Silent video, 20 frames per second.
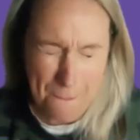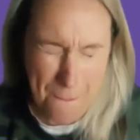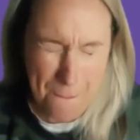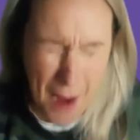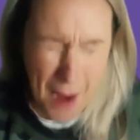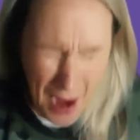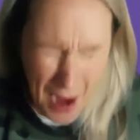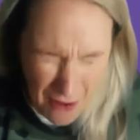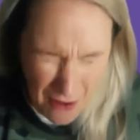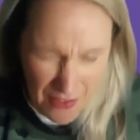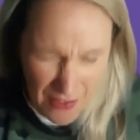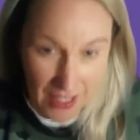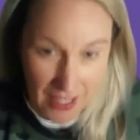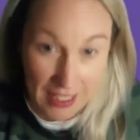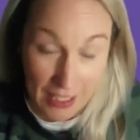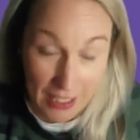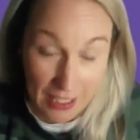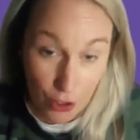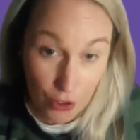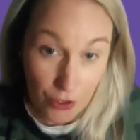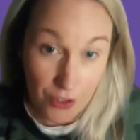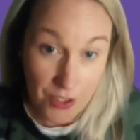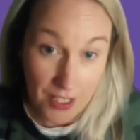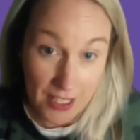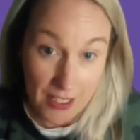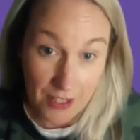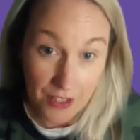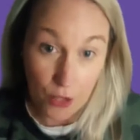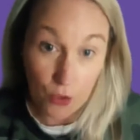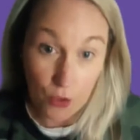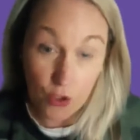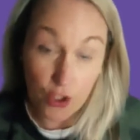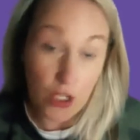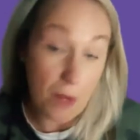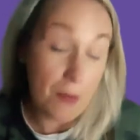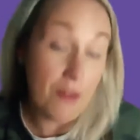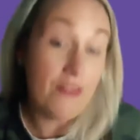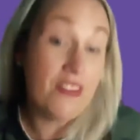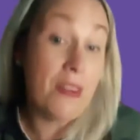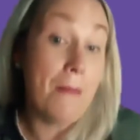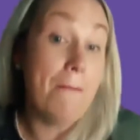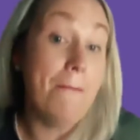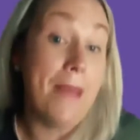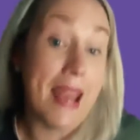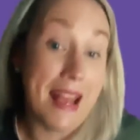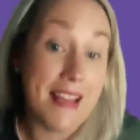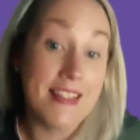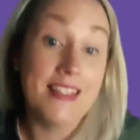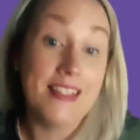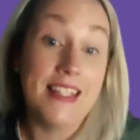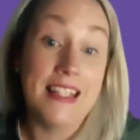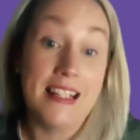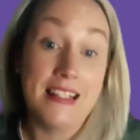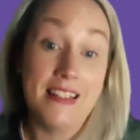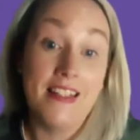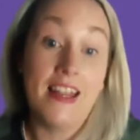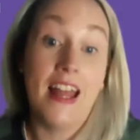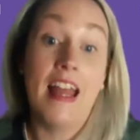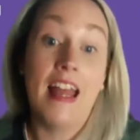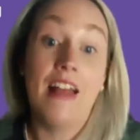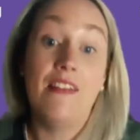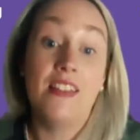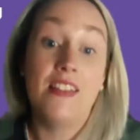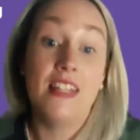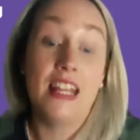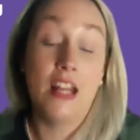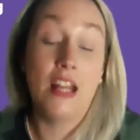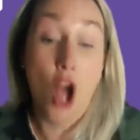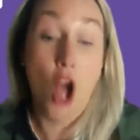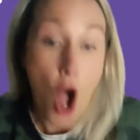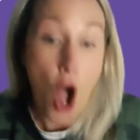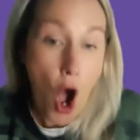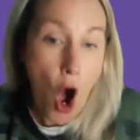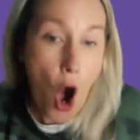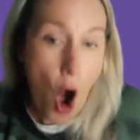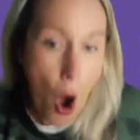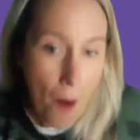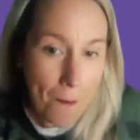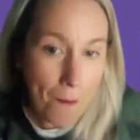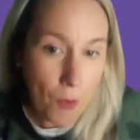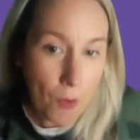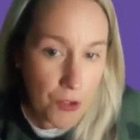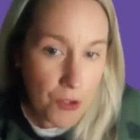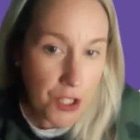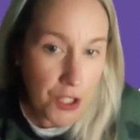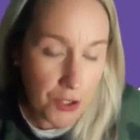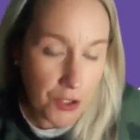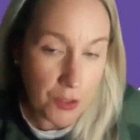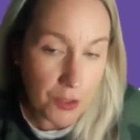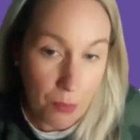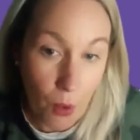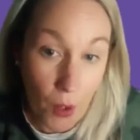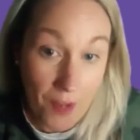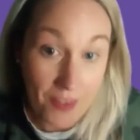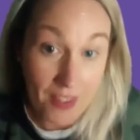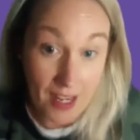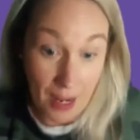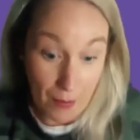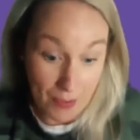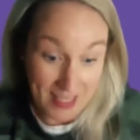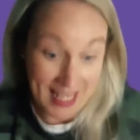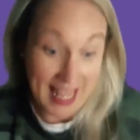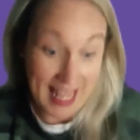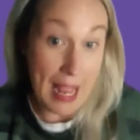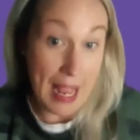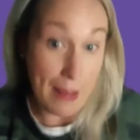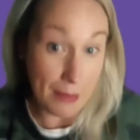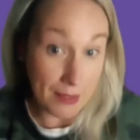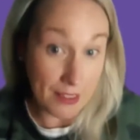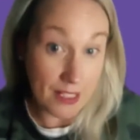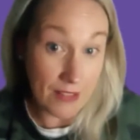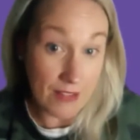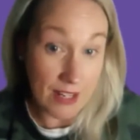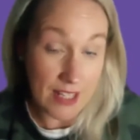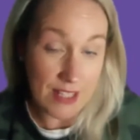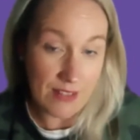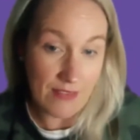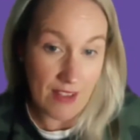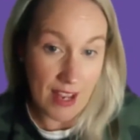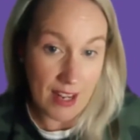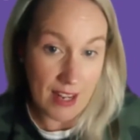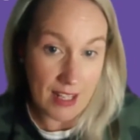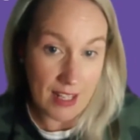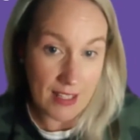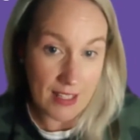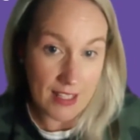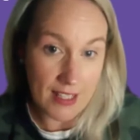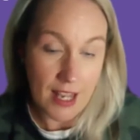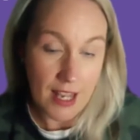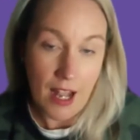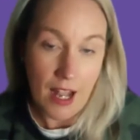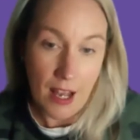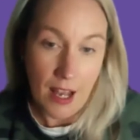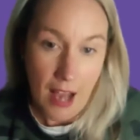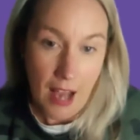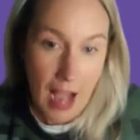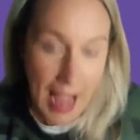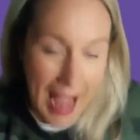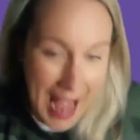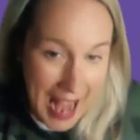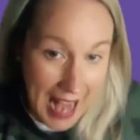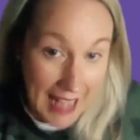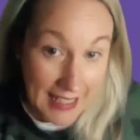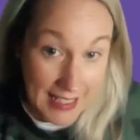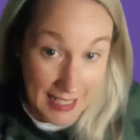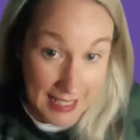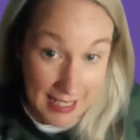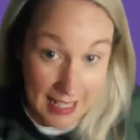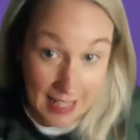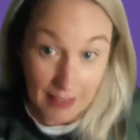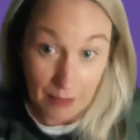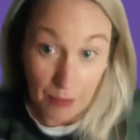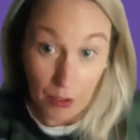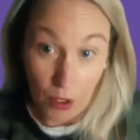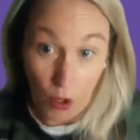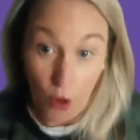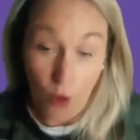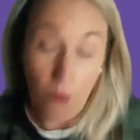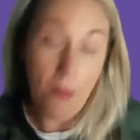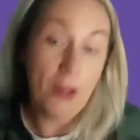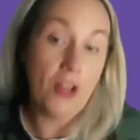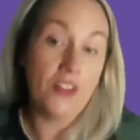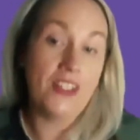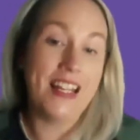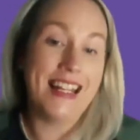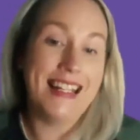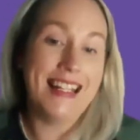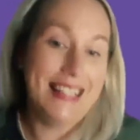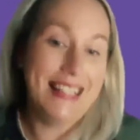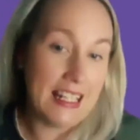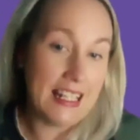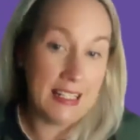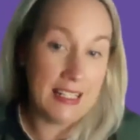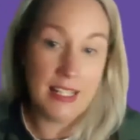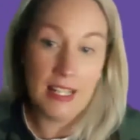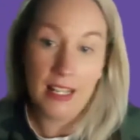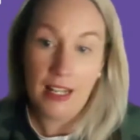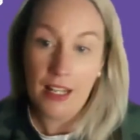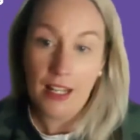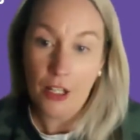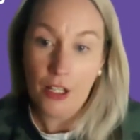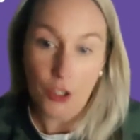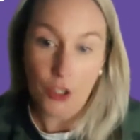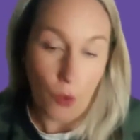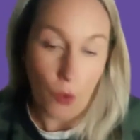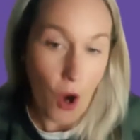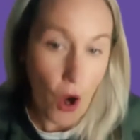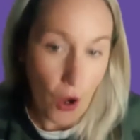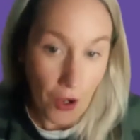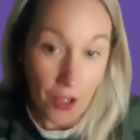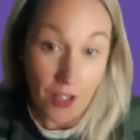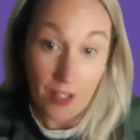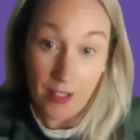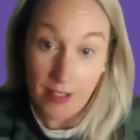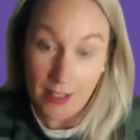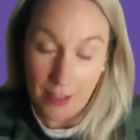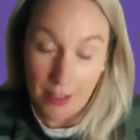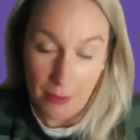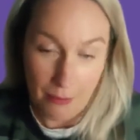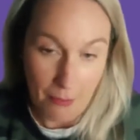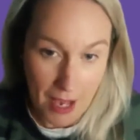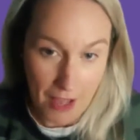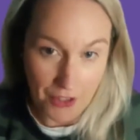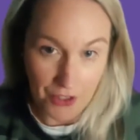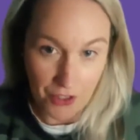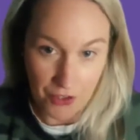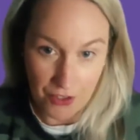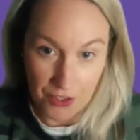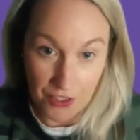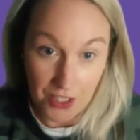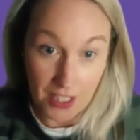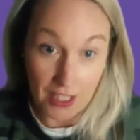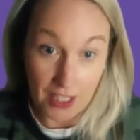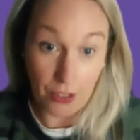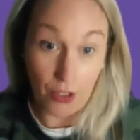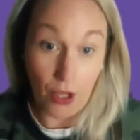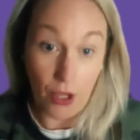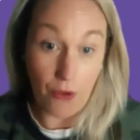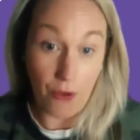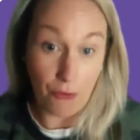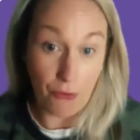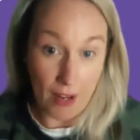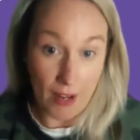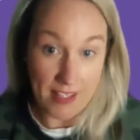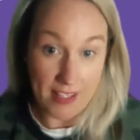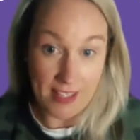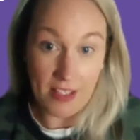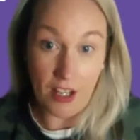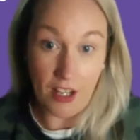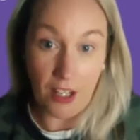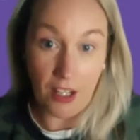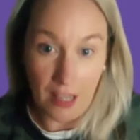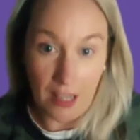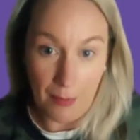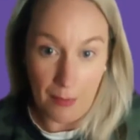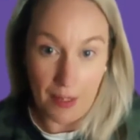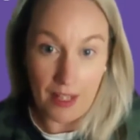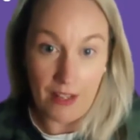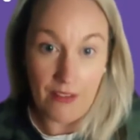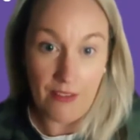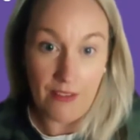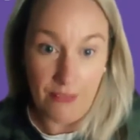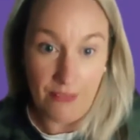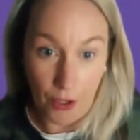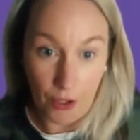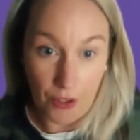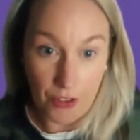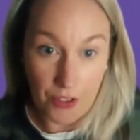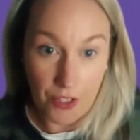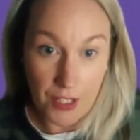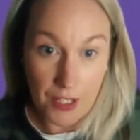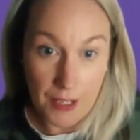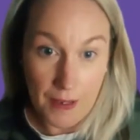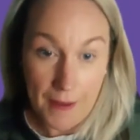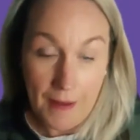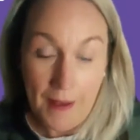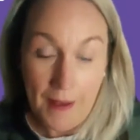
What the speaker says: perfectly good deals go. Some of the best deals that I had seen up until the point that I was able to raise finance, I had to let them go because I didn't know how to master the skill of raising unlimited funds.